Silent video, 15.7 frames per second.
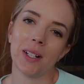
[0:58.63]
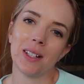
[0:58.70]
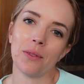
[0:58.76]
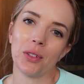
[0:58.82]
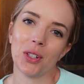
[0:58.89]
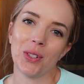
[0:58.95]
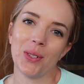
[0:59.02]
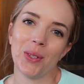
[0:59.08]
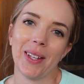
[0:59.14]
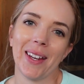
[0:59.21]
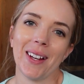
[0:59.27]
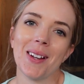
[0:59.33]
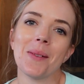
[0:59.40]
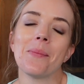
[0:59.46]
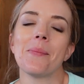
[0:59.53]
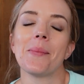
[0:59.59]
if you're new
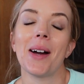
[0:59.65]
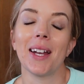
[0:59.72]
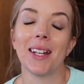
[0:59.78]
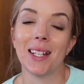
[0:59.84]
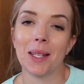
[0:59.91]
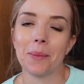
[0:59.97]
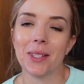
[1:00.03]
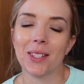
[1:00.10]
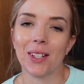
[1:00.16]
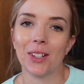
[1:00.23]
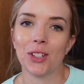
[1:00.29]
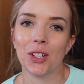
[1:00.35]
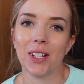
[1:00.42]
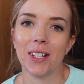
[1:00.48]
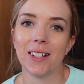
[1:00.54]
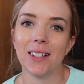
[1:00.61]
here, my name is
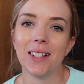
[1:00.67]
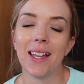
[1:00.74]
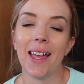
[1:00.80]
Katrina